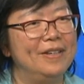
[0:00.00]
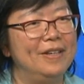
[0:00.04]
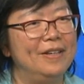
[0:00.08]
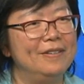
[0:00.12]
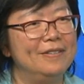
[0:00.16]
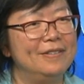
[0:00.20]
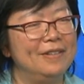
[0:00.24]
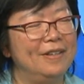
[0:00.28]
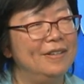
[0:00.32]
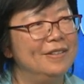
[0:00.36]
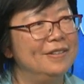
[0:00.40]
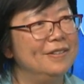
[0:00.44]

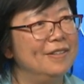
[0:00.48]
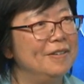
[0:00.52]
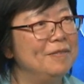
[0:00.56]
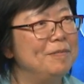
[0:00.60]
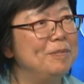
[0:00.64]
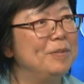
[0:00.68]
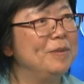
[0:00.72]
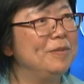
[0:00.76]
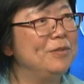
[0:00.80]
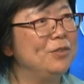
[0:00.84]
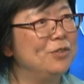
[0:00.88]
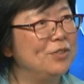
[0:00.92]
as
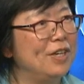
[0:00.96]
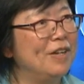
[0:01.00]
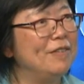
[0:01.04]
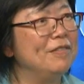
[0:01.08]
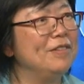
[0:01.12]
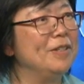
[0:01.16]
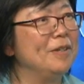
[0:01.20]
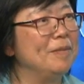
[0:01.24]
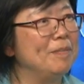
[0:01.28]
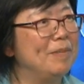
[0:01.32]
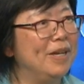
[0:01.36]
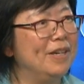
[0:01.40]
I've been
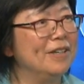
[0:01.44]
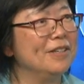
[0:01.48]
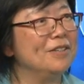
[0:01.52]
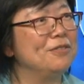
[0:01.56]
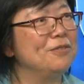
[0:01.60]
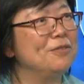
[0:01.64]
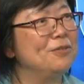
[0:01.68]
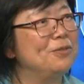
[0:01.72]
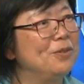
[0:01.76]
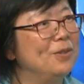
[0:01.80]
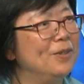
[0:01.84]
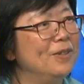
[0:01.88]
traveling back
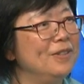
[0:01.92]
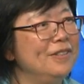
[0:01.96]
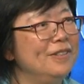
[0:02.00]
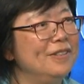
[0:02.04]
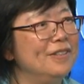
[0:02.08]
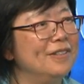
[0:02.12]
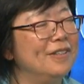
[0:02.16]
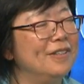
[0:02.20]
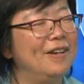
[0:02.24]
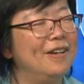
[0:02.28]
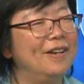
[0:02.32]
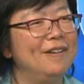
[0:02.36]
and forth,
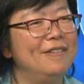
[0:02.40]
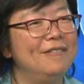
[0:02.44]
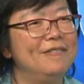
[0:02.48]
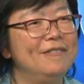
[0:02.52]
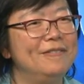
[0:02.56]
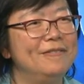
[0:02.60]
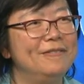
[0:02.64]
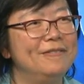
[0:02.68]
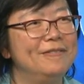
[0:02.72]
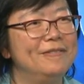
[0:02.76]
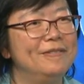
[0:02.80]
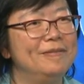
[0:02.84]
I've
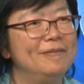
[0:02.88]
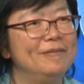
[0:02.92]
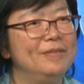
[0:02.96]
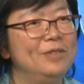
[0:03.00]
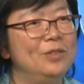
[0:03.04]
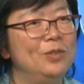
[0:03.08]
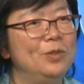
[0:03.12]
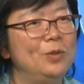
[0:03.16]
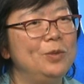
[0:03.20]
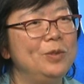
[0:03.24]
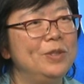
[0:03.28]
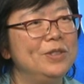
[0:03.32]

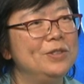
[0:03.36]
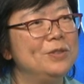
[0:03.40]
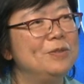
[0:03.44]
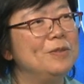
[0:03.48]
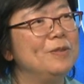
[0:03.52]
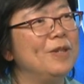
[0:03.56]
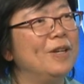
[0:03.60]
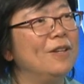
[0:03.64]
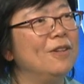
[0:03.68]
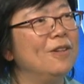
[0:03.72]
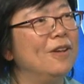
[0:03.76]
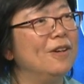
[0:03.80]

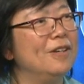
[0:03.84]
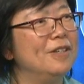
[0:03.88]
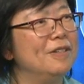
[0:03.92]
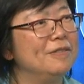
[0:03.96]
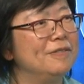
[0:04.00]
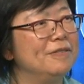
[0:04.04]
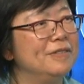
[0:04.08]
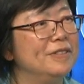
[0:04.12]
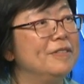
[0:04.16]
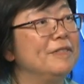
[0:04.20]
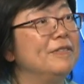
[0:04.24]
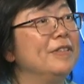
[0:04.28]
noticed a lot
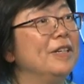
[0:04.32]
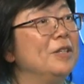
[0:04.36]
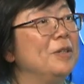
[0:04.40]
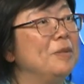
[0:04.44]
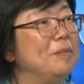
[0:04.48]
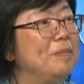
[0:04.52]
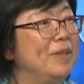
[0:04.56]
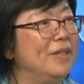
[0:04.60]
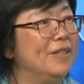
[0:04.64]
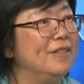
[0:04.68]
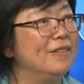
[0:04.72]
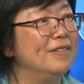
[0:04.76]
of
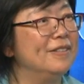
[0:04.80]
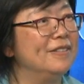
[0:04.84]
development.